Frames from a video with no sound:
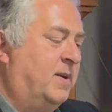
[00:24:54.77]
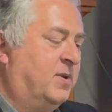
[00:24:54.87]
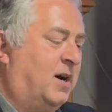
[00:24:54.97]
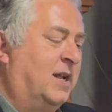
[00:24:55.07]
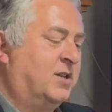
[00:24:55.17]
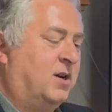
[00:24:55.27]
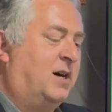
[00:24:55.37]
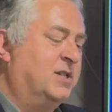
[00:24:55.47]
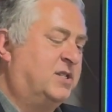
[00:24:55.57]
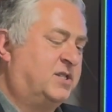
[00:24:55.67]
of God
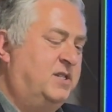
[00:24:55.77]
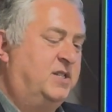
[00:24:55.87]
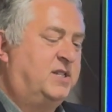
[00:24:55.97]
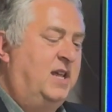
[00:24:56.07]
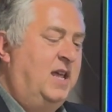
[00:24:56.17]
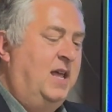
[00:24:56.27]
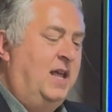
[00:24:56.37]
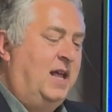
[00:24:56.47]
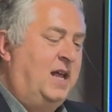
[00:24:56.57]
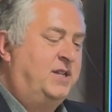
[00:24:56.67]
consciousness
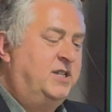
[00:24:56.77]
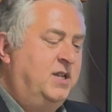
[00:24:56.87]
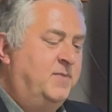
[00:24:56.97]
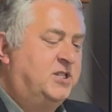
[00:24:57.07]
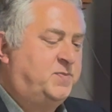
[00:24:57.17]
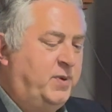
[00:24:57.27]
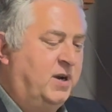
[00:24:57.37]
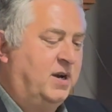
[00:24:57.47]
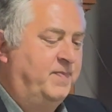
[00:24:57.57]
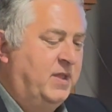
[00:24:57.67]
as a human
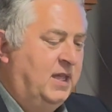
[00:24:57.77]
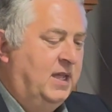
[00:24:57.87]
spirit.